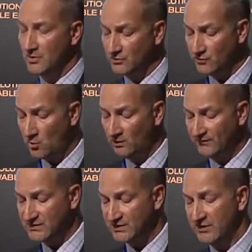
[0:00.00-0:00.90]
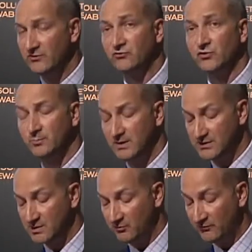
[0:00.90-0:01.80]
The role of the steering group
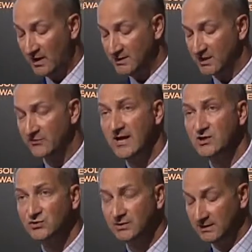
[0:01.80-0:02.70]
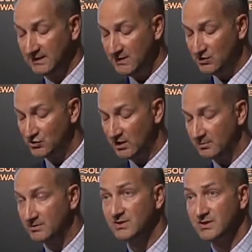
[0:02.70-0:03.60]
is to provide direction and
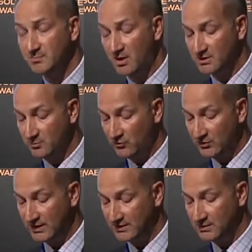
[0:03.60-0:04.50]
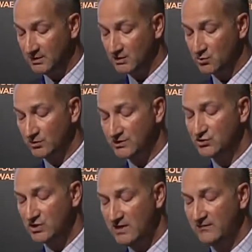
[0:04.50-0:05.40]
leadership to the Sparta project towards
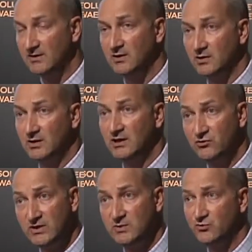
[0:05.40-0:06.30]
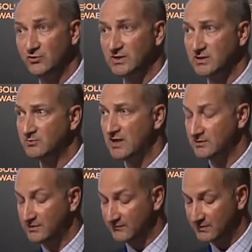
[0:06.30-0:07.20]
achieving the agreed project
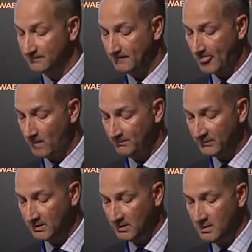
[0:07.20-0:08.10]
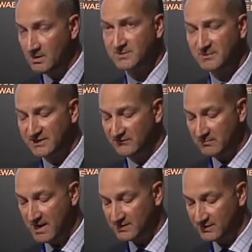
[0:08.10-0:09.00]
objectives.
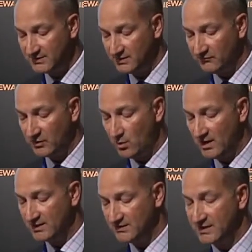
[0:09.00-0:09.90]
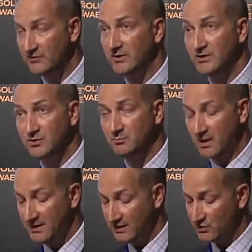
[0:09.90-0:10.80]
Specific matters that require consideration
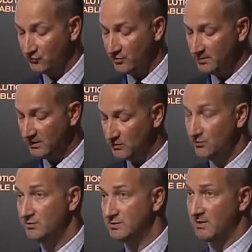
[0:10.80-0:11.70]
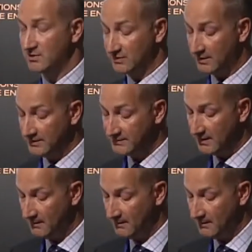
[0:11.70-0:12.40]
by this group include, amongst others,